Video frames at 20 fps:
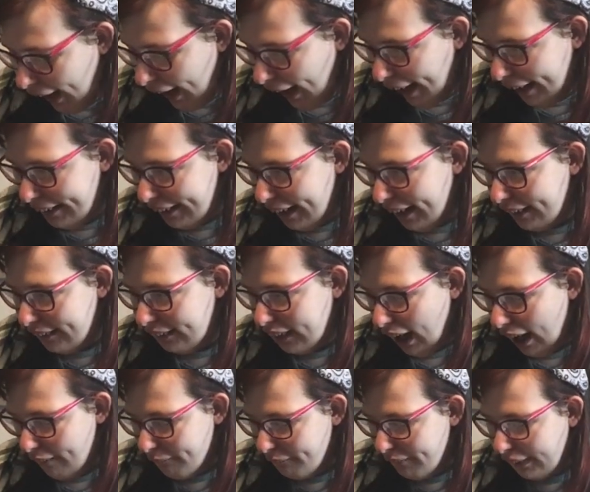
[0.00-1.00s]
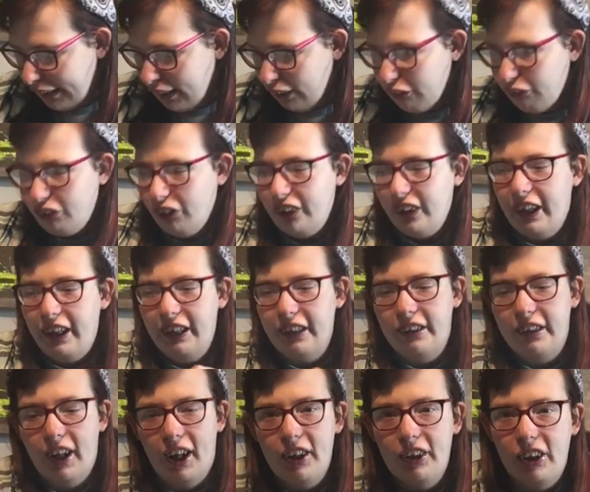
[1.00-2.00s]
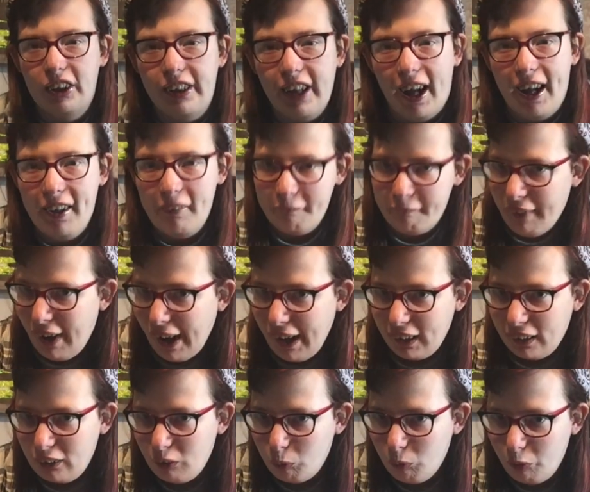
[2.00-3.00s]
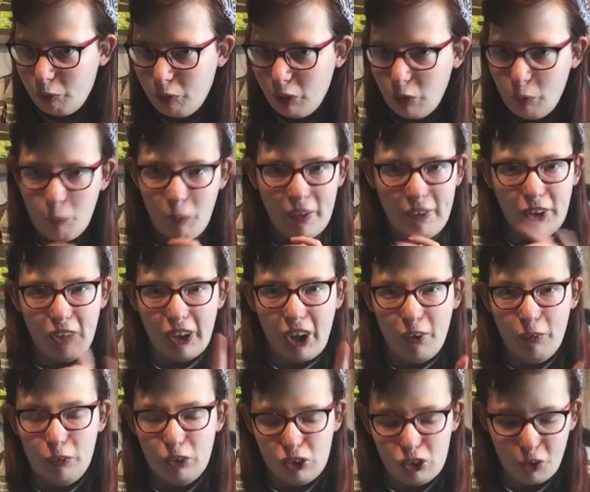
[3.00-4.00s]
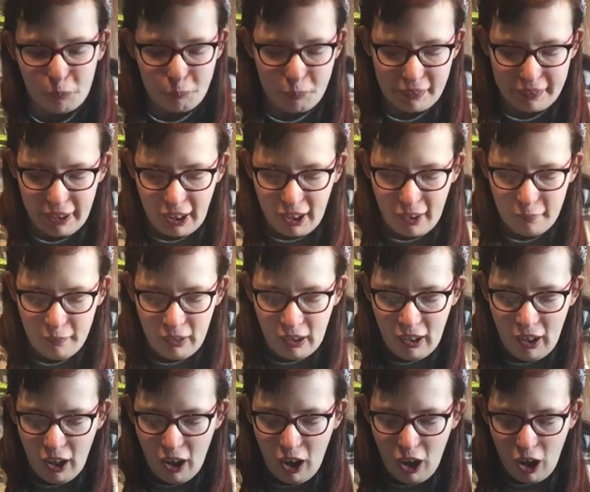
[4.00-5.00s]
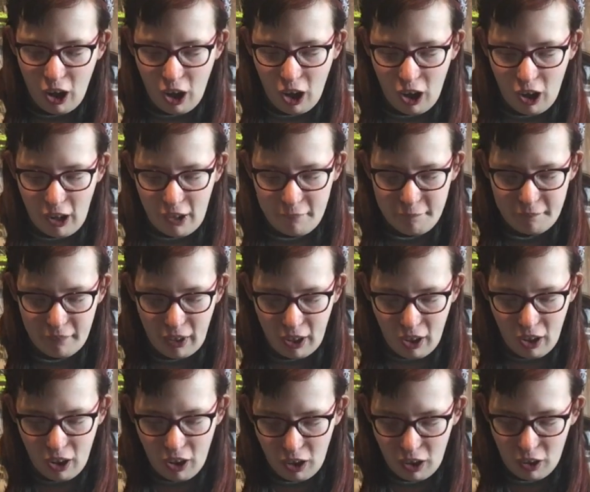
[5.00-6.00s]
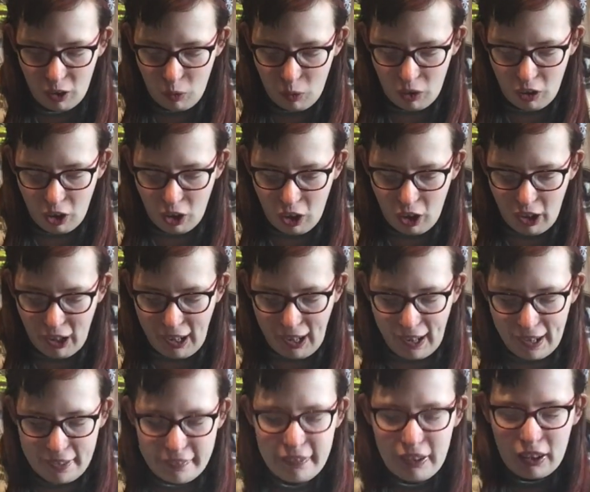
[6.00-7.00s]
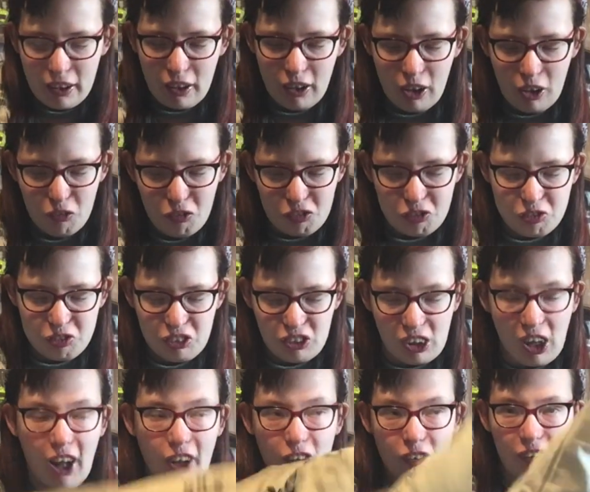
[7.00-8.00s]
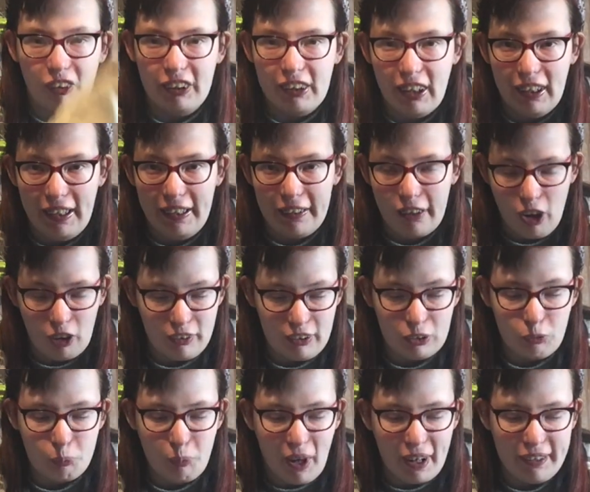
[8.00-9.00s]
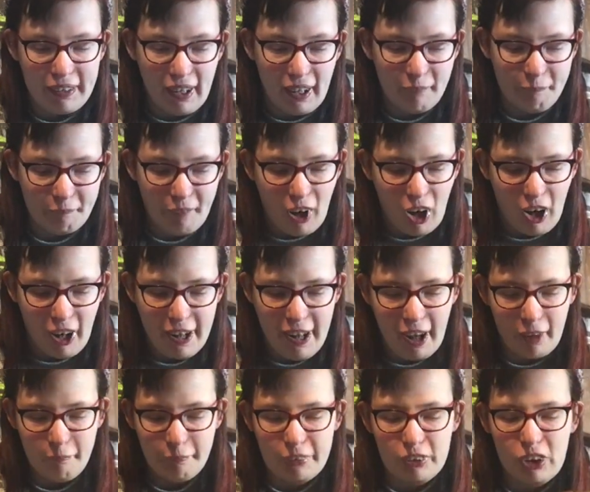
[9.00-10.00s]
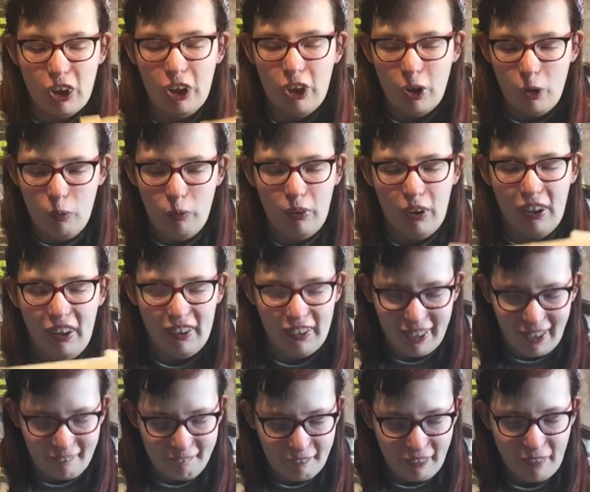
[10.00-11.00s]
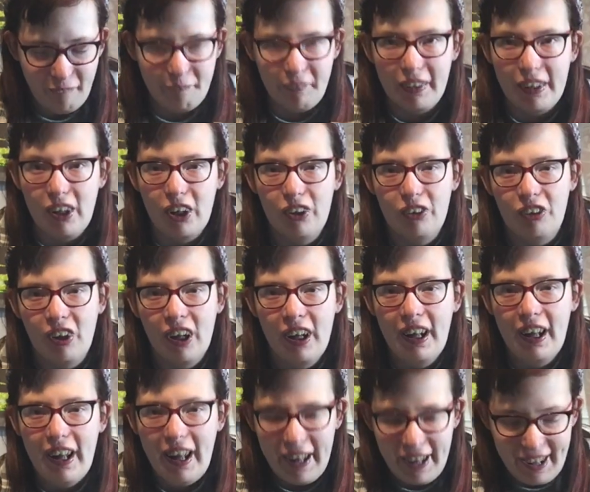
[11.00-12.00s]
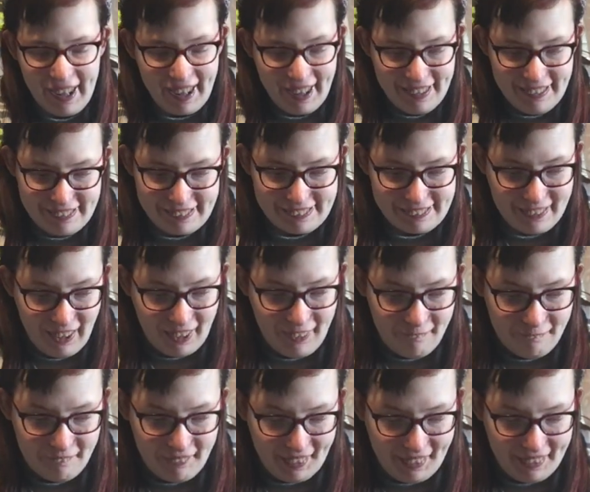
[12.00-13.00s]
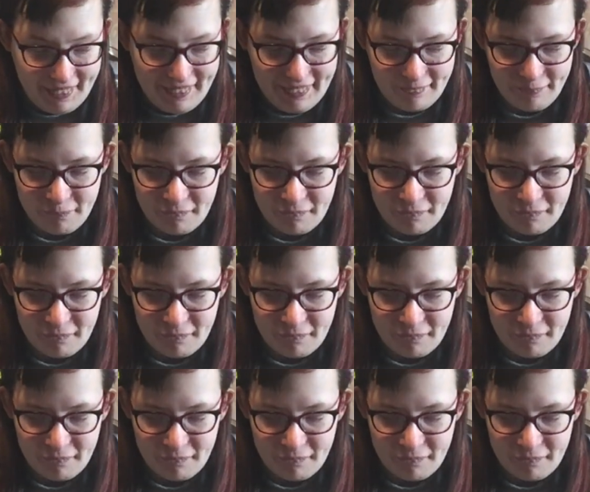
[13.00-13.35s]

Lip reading: And then, because you need to take bags with you when you go shopping now, I just recently got this bag, but I absolutely love it because it is so neat.